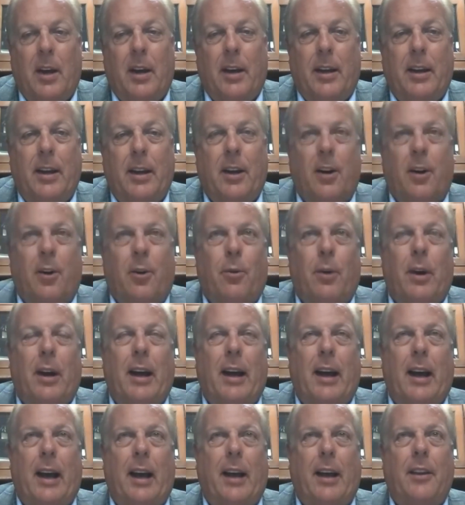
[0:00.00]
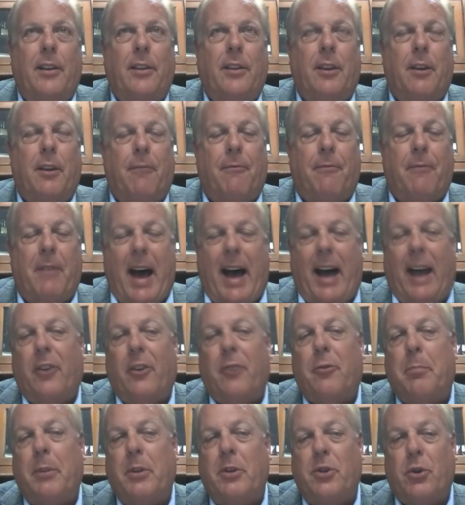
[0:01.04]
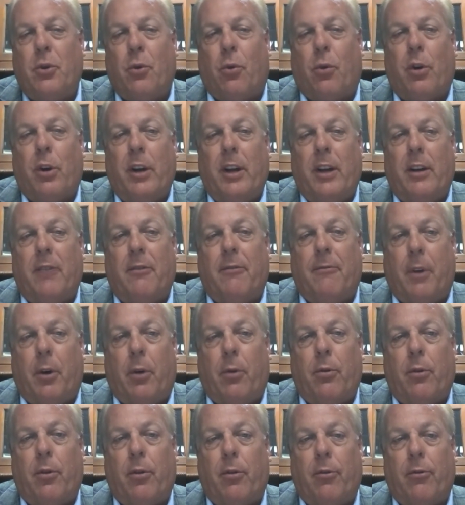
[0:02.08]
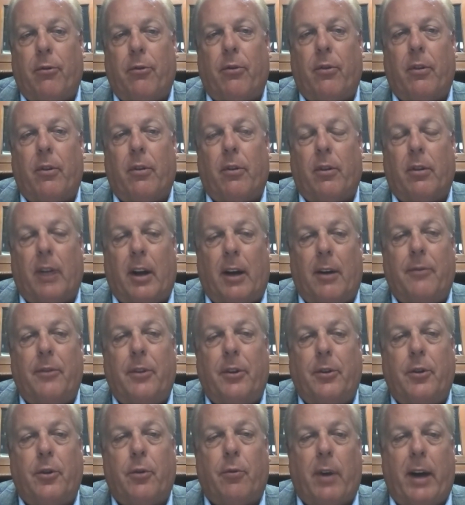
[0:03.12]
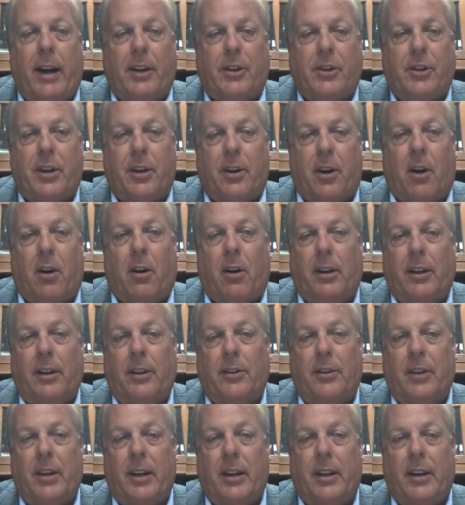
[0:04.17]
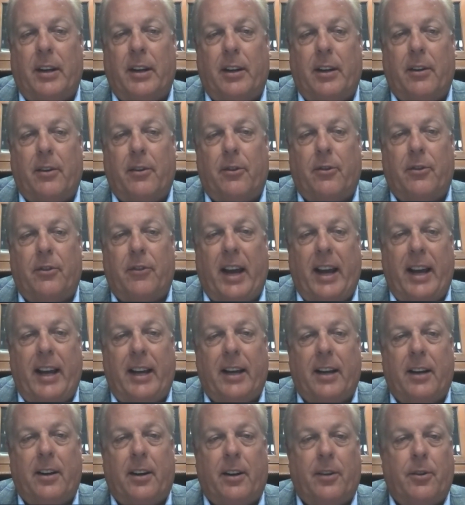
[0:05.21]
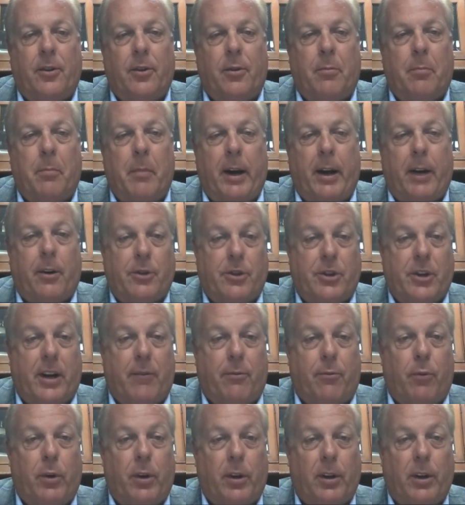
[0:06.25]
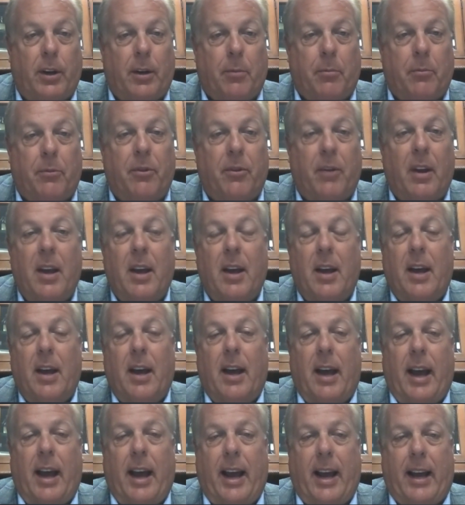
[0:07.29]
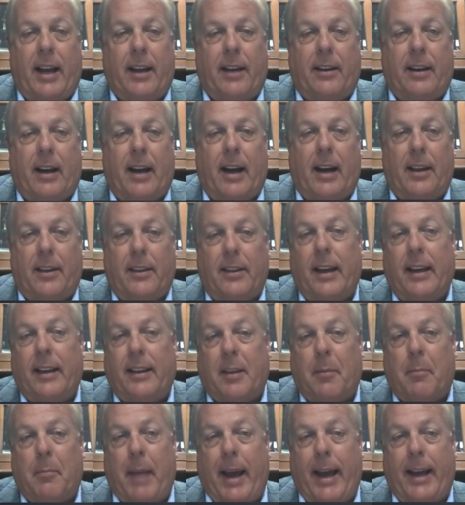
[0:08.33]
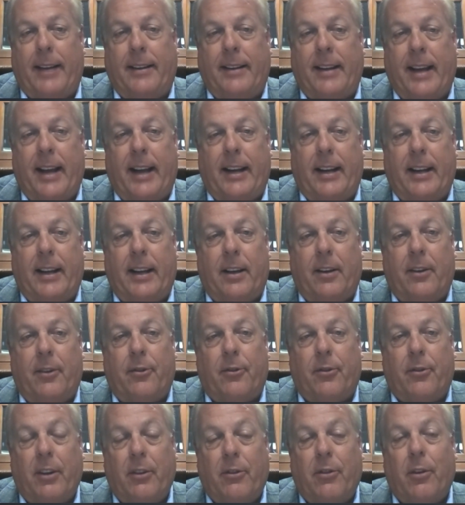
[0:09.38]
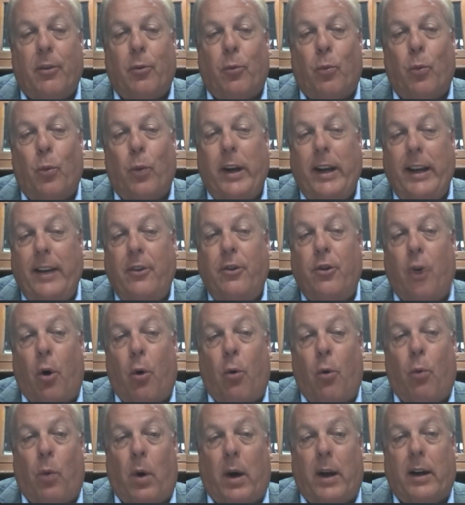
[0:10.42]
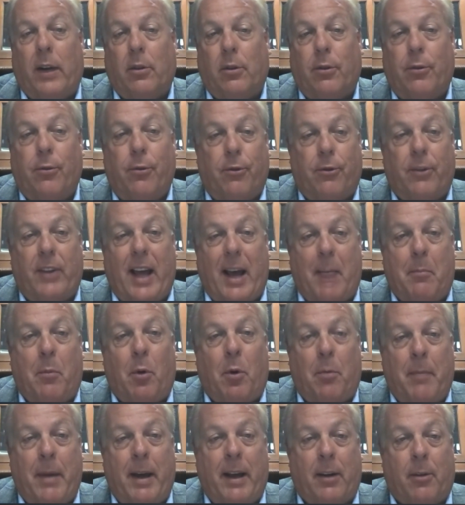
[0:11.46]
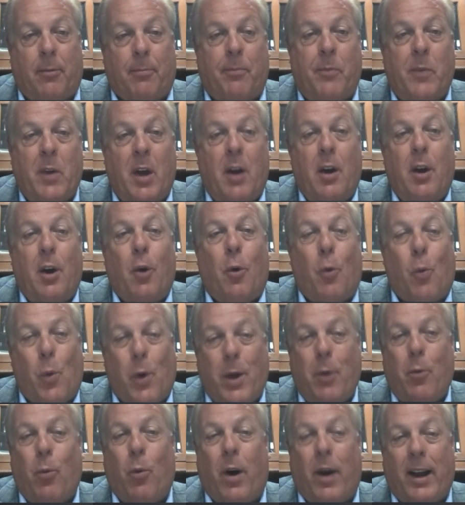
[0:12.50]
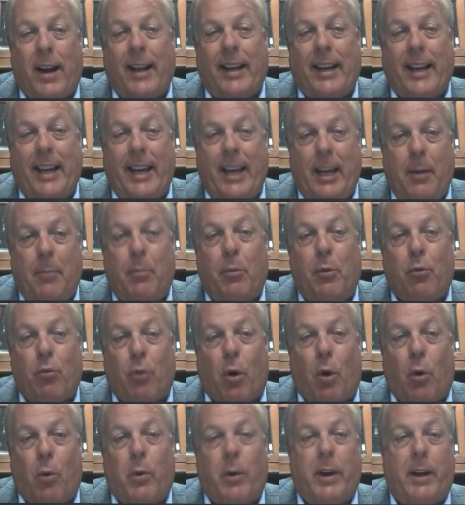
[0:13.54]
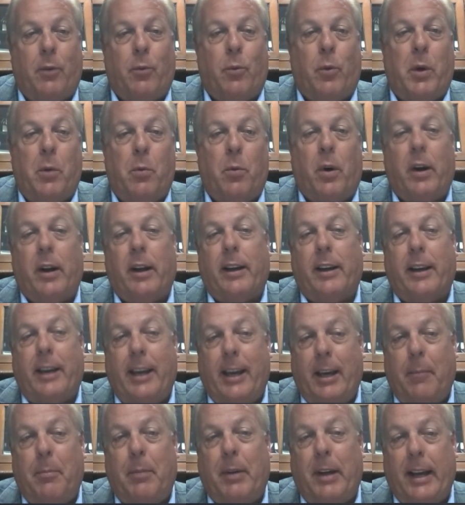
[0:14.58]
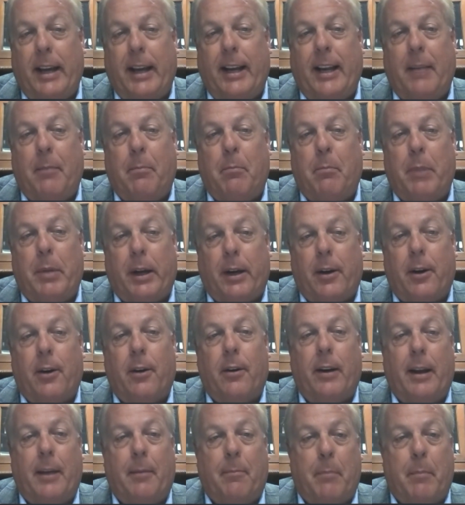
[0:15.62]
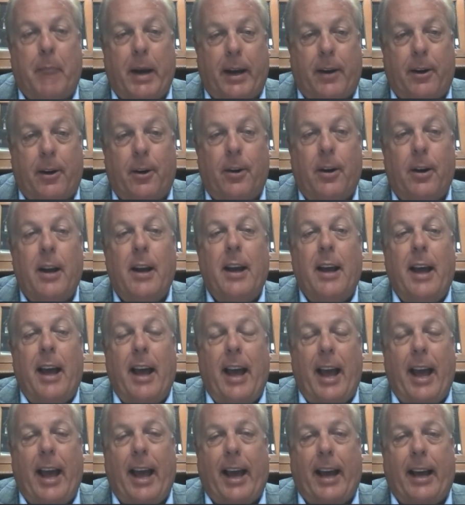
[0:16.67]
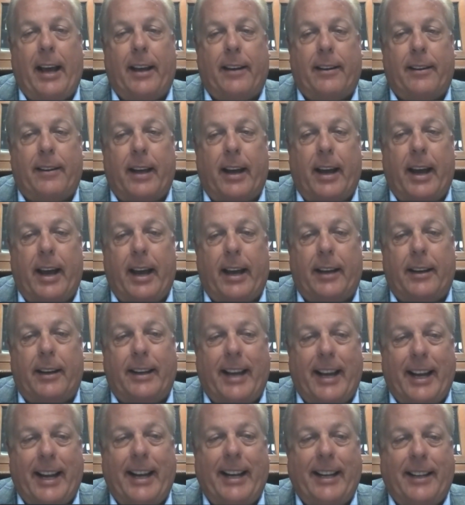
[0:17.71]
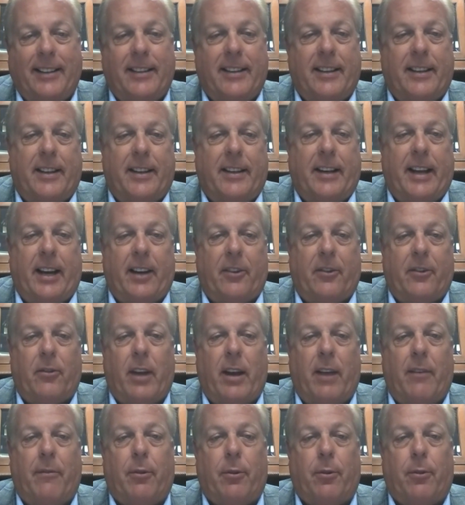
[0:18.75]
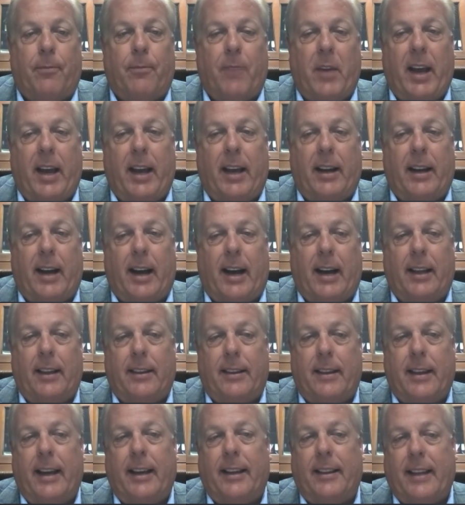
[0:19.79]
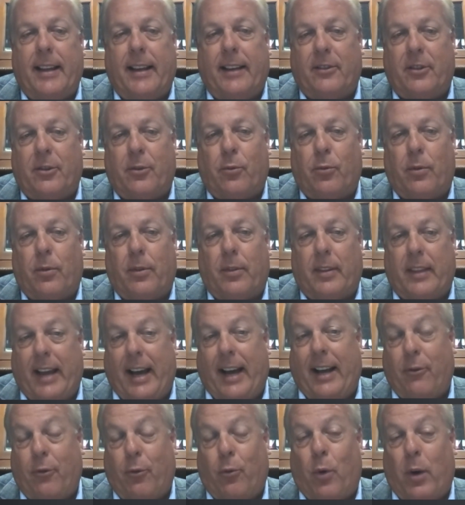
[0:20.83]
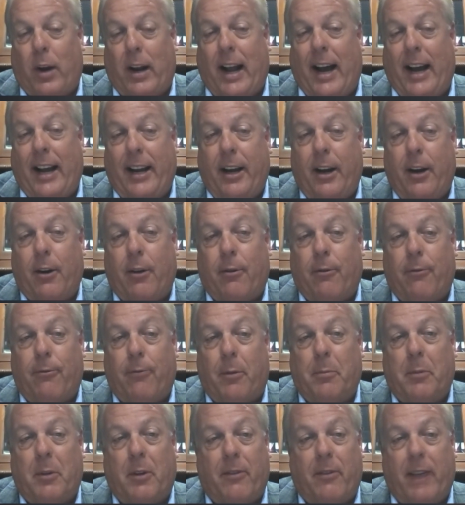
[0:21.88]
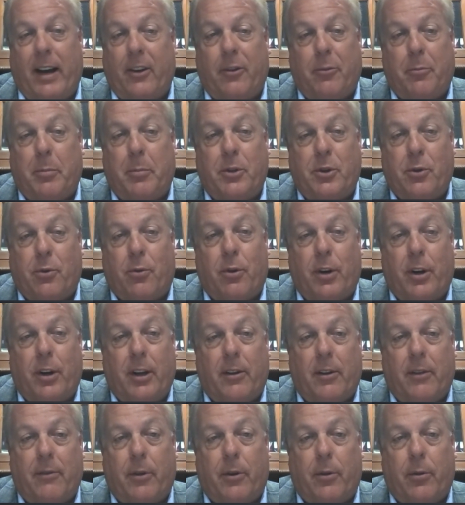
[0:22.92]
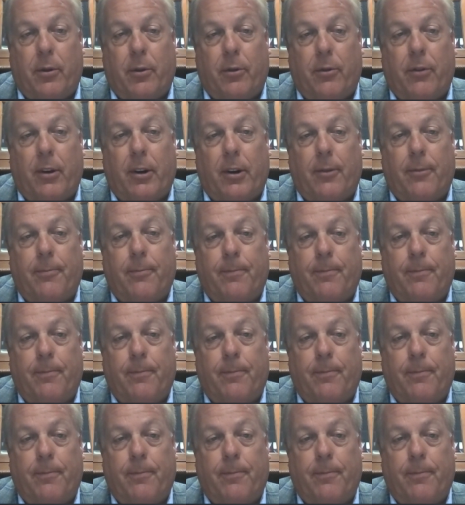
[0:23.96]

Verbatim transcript: You know, the vast majority of the voters love the direction Arlington has taken under Mayor Jeff Williams. And I think the mandate is listen, we don't want to lose that momentum. We want to keep growing. We want to keep getting bigger and better and and getting to the next level. And I think that's that's what I hear from the vast majority of the voters here.